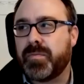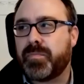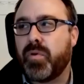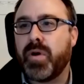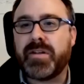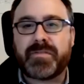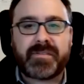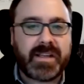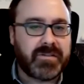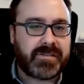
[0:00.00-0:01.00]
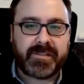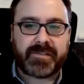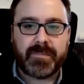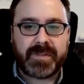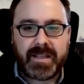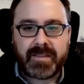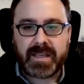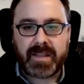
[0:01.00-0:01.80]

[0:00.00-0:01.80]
point of sale systems, anything